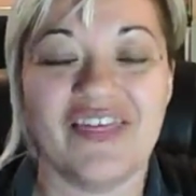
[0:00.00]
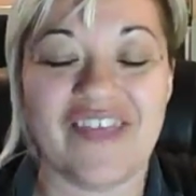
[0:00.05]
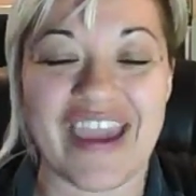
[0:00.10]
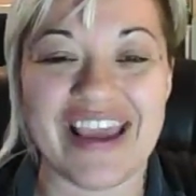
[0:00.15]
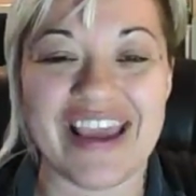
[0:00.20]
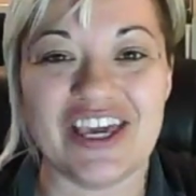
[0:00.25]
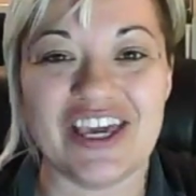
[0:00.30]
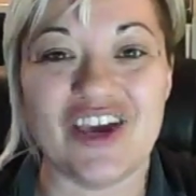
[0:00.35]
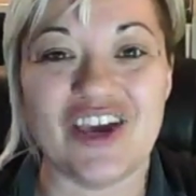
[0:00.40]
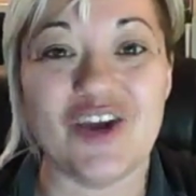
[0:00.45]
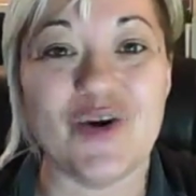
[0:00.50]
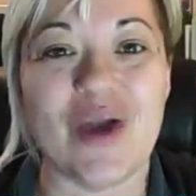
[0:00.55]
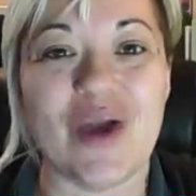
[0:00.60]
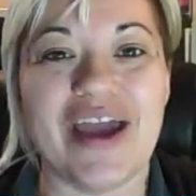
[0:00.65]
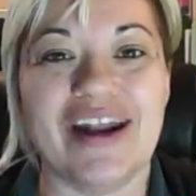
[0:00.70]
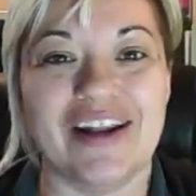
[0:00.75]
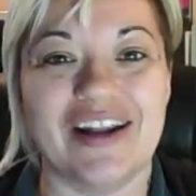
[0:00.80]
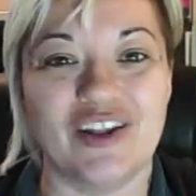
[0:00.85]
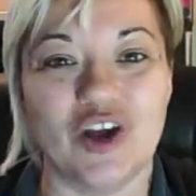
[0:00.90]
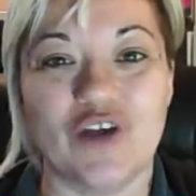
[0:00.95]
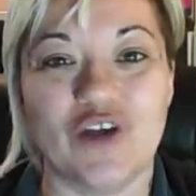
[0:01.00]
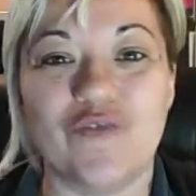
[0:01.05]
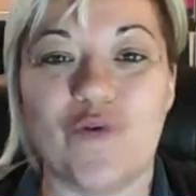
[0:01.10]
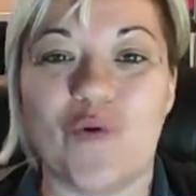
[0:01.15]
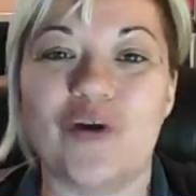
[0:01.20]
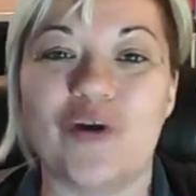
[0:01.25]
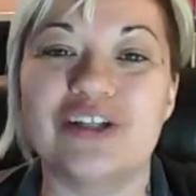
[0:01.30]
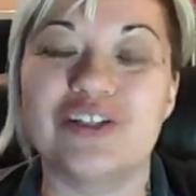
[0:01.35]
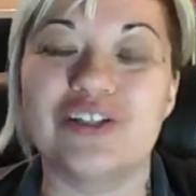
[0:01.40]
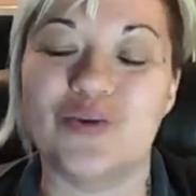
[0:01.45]
Thank you, and I look
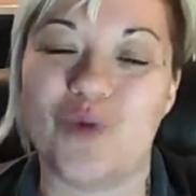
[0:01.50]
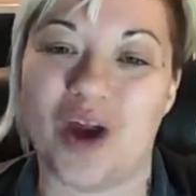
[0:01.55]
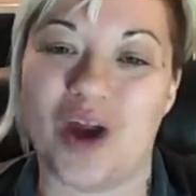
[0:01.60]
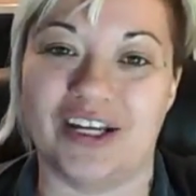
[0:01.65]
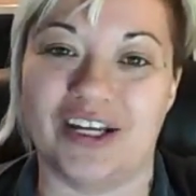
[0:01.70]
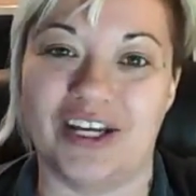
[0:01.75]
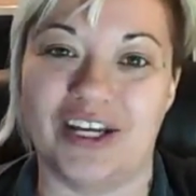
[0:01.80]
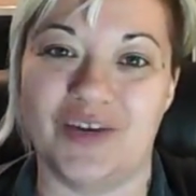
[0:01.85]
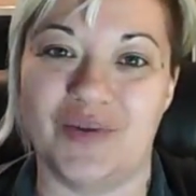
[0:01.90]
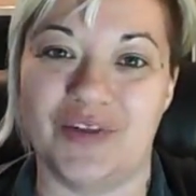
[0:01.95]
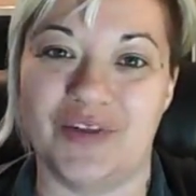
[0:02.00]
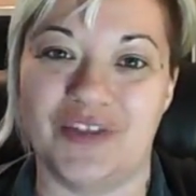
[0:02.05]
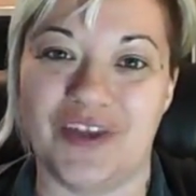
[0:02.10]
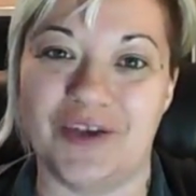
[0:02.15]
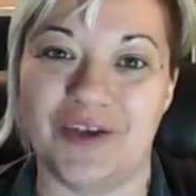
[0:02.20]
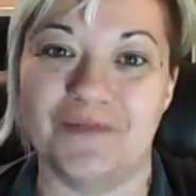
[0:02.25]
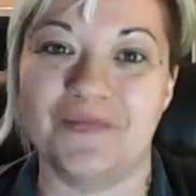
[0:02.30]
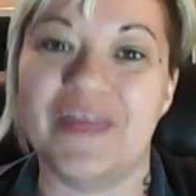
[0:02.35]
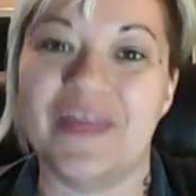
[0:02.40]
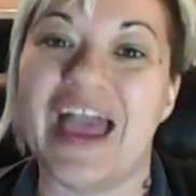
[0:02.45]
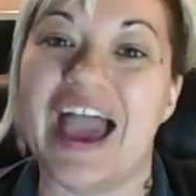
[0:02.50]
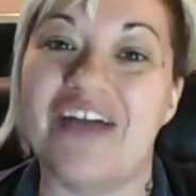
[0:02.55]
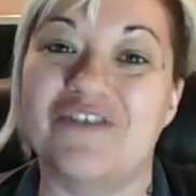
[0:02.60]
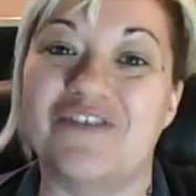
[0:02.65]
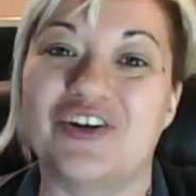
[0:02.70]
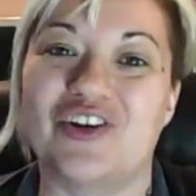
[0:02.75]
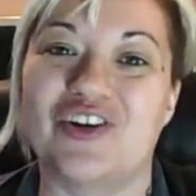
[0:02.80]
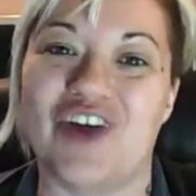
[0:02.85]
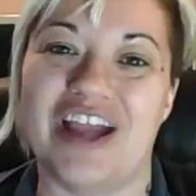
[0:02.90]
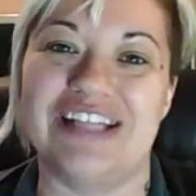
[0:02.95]
forward to working with you.
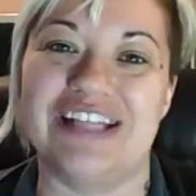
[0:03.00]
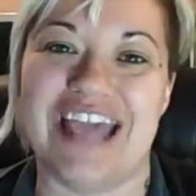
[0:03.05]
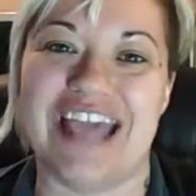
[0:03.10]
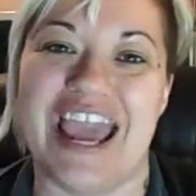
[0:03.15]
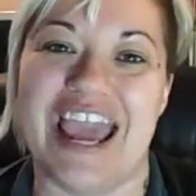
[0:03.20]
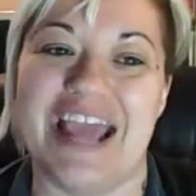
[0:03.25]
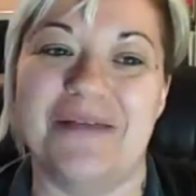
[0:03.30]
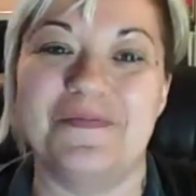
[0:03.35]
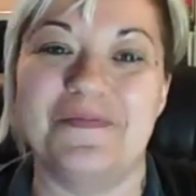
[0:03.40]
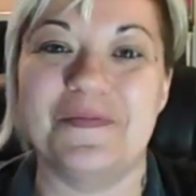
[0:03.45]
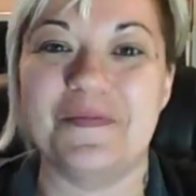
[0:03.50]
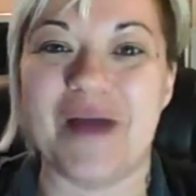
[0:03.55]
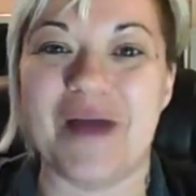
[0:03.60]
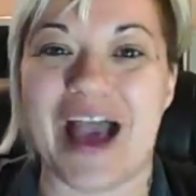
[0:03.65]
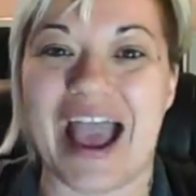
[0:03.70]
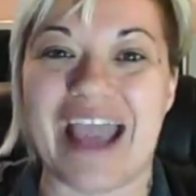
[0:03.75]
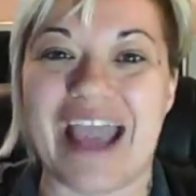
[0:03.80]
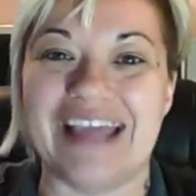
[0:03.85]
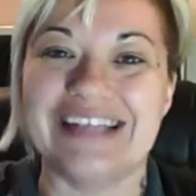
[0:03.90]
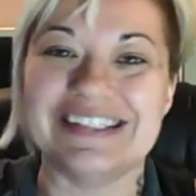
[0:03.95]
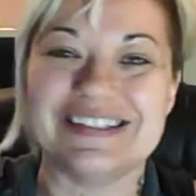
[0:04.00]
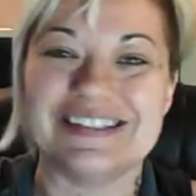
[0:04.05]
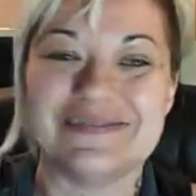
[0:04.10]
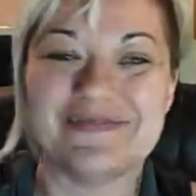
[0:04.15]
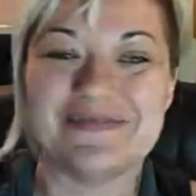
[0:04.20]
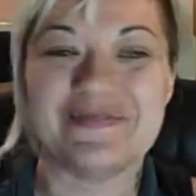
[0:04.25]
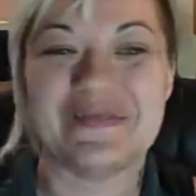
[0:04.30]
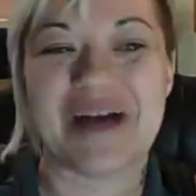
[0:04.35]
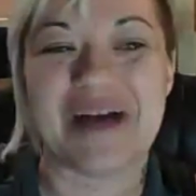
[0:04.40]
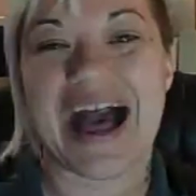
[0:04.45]
Have a great day. Bye.
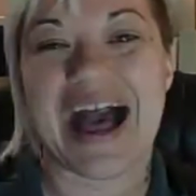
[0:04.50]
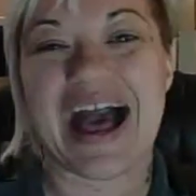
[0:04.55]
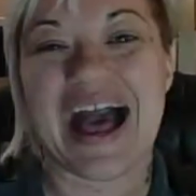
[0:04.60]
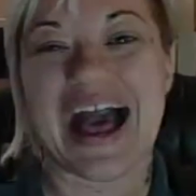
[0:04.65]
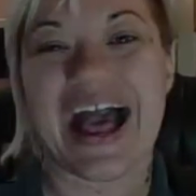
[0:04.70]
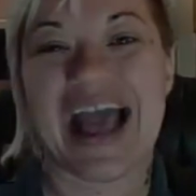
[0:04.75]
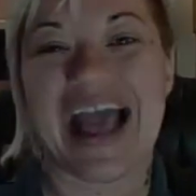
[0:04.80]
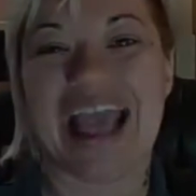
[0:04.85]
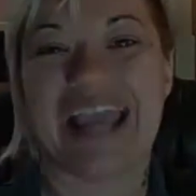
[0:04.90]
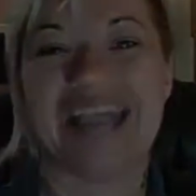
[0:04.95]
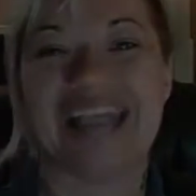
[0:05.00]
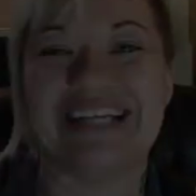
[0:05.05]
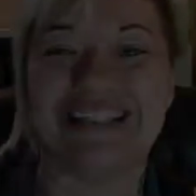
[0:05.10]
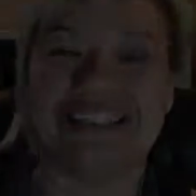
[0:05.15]
Bye.